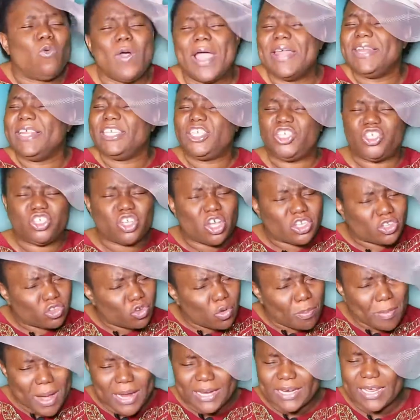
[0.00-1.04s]
When he shut,
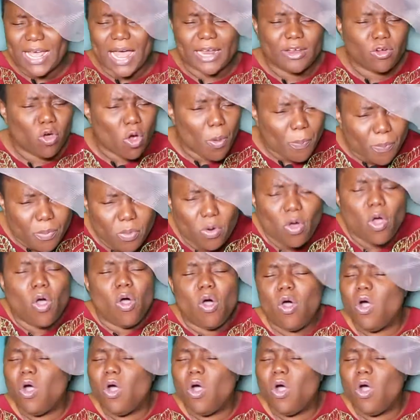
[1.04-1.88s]
no man can open.